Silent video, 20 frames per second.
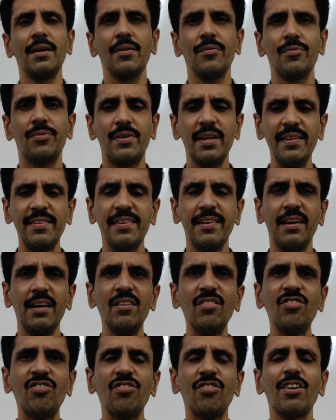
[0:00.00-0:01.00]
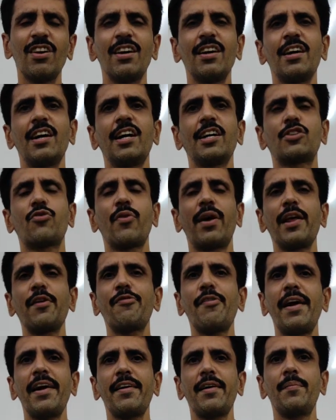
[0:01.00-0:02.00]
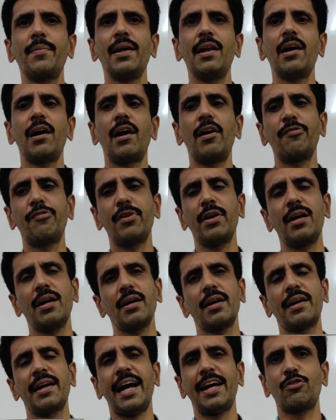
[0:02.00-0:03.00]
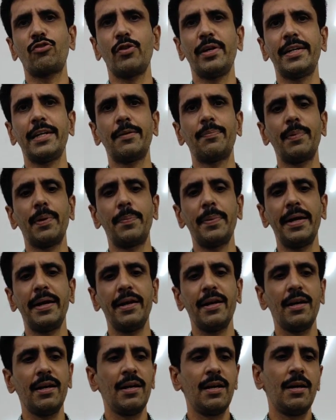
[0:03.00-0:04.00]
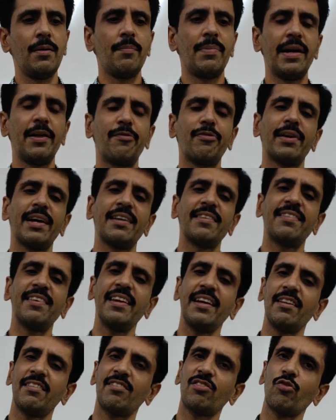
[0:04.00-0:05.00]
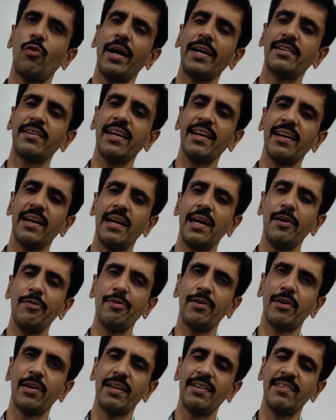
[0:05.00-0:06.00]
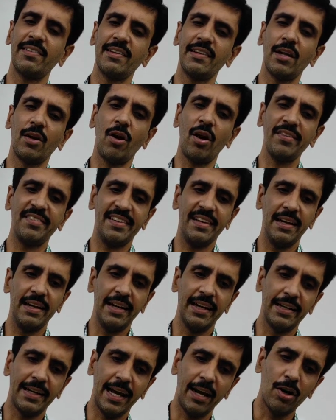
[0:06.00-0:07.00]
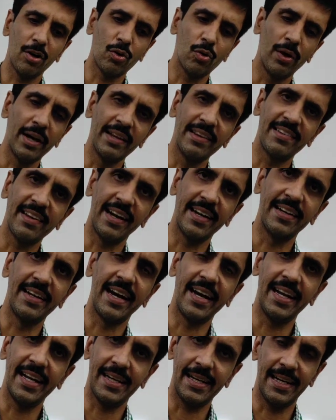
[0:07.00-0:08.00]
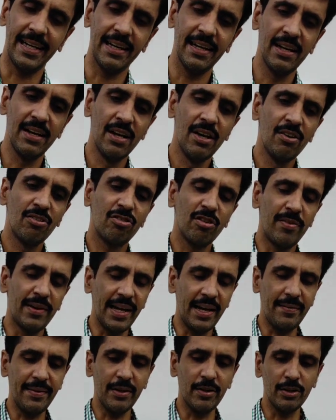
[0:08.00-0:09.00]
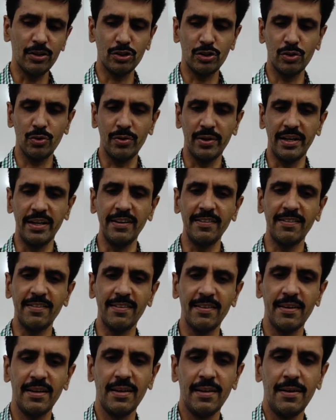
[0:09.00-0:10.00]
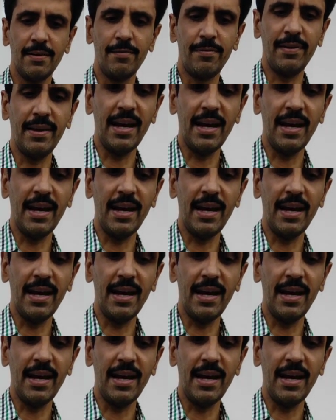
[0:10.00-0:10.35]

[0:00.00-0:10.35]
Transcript: This is a 25 ml of a graduated pipette, but if you can see, it's quite thick enough. You can see the nozzle, it cannot go inside directly. So what are we going to do is, we